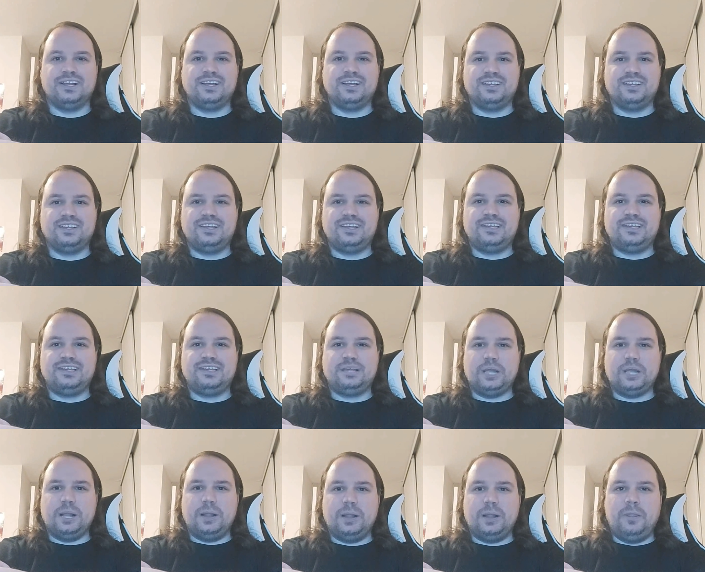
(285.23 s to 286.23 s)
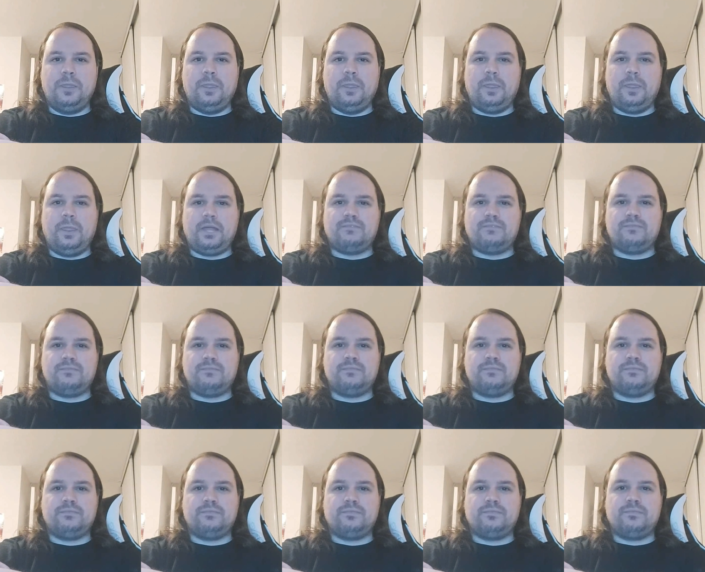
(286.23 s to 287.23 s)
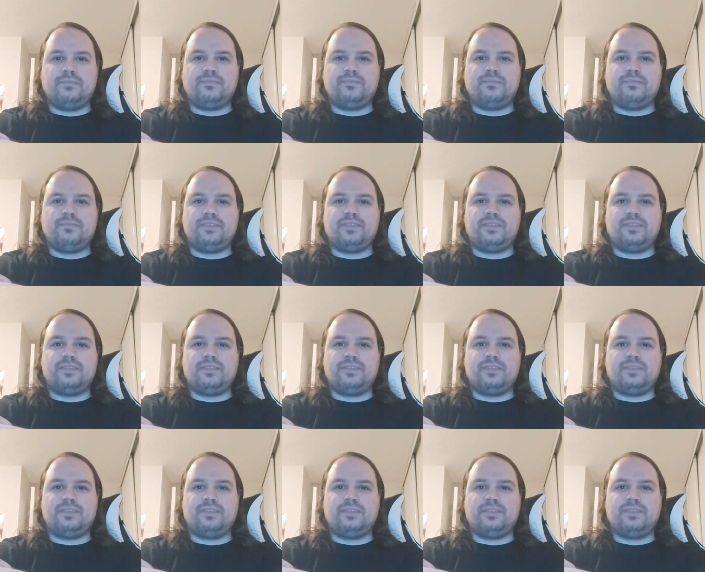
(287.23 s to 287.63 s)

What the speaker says: Nothing is said.